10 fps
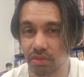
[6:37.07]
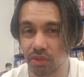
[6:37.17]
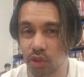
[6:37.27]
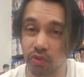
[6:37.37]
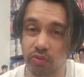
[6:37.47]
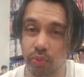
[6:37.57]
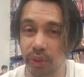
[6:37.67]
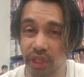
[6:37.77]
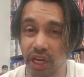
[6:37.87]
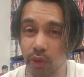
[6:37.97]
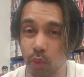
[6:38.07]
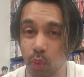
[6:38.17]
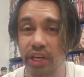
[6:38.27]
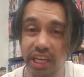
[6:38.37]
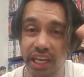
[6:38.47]
Sort of, we go
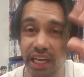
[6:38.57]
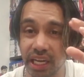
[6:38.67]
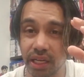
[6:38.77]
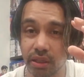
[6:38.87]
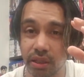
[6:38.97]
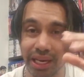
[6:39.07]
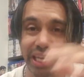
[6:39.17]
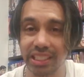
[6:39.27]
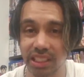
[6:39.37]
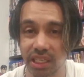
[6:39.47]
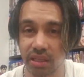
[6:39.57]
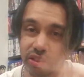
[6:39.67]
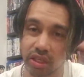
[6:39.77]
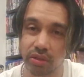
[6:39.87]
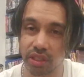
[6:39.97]
1 year later.
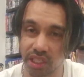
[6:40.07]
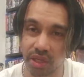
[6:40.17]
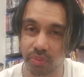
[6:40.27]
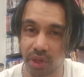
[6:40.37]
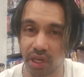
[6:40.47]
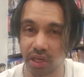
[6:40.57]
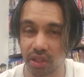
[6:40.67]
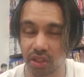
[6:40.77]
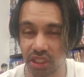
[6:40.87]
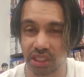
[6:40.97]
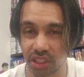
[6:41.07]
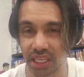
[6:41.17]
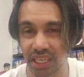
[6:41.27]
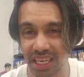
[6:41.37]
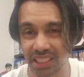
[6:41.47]
So the year passed. She
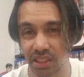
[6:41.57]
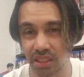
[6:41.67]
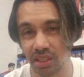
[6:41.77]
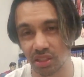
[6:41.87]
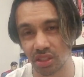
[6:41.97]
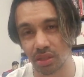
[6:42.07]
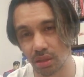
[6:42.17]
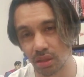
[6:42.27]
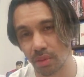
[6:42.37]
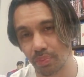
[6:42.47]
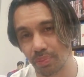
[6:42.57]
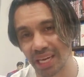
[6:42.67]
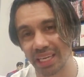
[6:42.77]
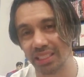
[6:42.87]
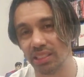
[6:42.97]
had an accident, like
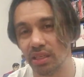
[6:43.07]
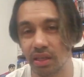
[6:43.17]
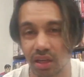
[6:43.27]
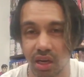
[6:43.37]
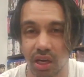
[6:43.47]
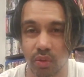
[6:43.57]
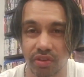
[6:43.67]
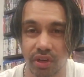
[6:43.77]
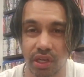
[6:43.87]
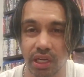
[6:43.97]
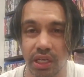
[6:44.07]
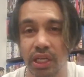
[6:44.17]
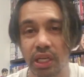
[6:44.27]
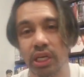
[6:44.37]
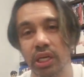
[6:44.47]
bad accident in the car with her
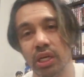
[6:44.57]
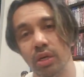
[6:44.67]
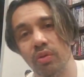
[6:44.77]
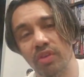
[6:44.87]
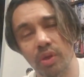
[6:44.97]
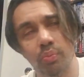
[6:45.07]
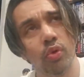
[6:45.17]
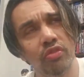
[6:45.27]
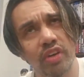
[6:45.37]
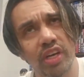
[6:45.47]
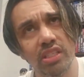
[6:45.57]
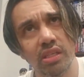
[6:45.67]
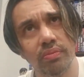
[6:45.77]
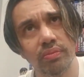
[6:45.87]
boyfriend.